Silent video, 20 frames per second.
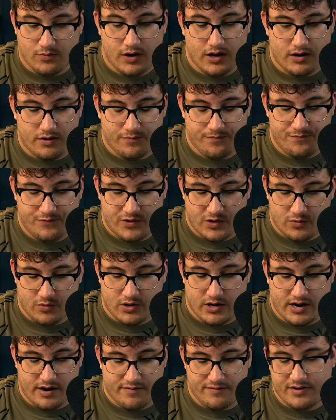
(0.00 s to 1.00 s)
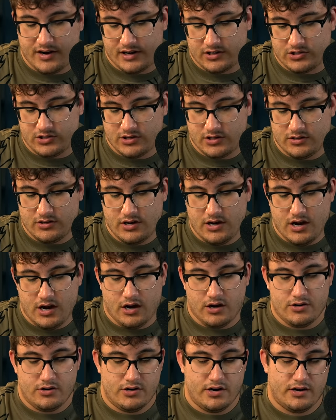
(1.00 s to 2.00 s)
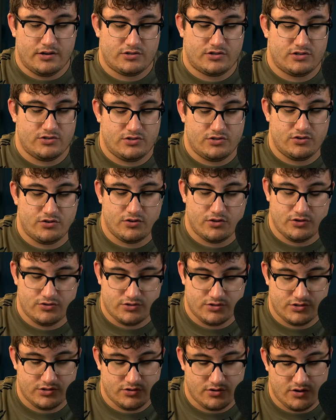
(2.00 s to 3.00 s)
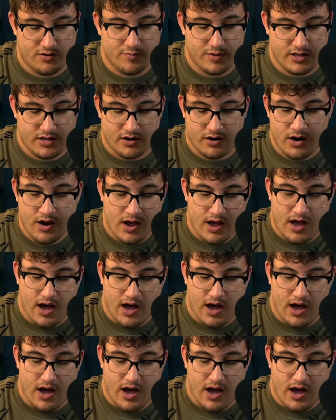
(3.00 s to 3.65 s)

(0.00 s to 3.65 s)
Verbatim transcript: well, we're going to have an extra one hundred dollars because student loans are still going to be there.